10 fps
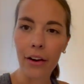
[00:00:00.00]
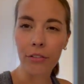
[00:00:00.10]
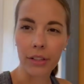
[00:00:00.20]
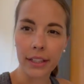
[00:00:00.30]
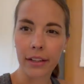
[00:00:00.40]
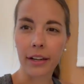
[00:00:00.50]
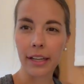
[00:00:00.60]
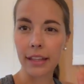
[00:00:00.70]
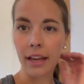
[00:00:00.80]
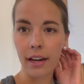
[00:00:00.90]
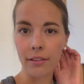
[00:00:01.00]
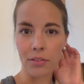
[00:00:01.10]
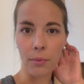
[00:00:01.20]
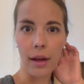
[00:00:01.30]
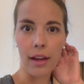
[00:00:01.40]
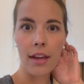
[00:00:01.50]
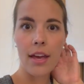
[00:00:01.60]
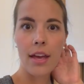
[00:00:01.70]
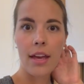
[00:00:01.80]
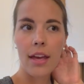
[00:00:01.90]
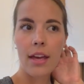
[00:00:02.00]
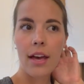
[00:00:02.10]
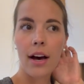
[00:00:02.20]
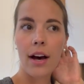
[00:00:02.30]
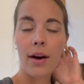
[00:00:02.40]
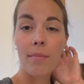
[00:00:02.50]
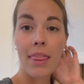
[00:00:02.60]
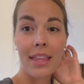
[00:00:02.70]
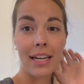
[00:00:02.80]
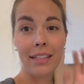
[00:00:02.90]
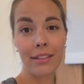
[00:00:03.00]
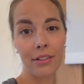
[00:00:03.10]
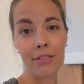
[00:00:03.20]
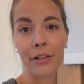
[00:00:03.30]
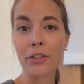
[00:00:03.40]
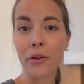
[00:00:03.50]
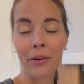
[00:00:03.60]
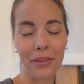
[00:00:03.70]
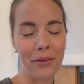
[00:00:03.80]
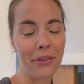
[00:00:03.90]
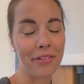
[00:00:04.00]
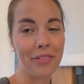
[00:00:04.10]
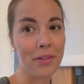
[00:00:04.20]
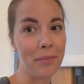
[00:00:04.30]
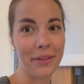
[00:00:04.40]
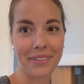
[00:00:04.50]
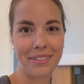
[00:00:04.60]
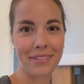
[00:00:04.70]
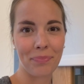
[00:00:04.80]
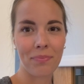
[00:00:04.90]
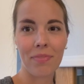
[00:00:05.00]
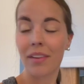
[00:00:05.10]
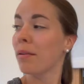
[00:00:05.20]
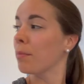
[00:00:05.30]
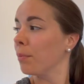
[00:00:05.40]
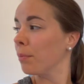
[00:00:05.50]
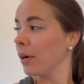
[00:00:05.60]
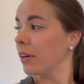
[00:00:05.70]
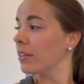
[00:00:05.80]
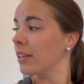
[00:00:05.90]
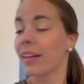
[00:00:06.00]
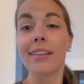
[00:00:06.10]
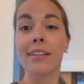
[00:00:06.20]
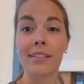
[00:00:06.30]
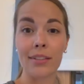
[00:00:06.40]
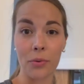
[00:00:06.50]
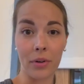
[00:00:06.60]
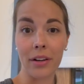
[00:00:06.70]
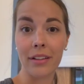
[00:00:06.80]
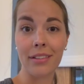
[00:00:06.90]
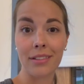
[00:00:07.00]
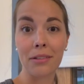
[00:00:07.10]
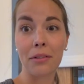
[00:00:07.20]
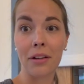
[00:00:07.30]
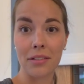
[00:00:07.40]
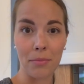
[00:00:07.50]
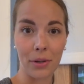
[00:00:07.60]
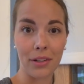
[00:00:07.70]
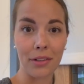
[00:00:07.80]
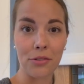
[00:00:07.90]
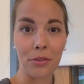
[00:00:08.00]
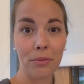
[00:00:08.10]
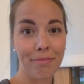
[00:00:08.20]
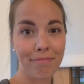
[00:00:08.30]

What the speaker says: over here and get that out of the way. And then I need to finish going through all of these books. Prayers that this hornet is still not somewhere in this room.